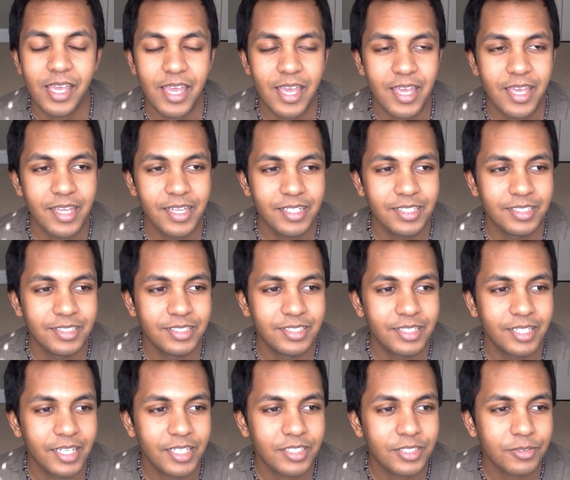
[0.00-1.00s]
and
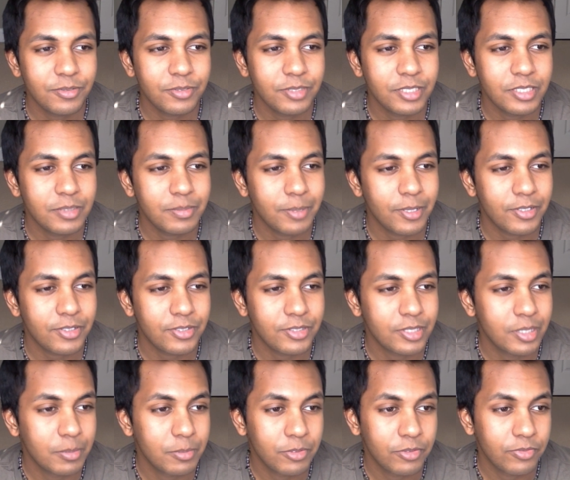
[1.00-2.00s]
that's a really special
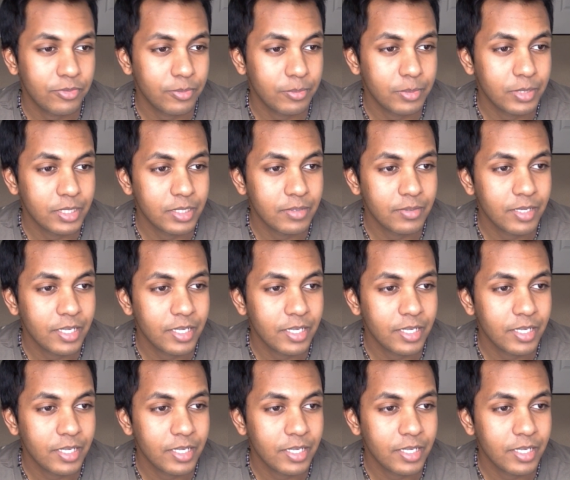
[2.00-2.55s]
number for me.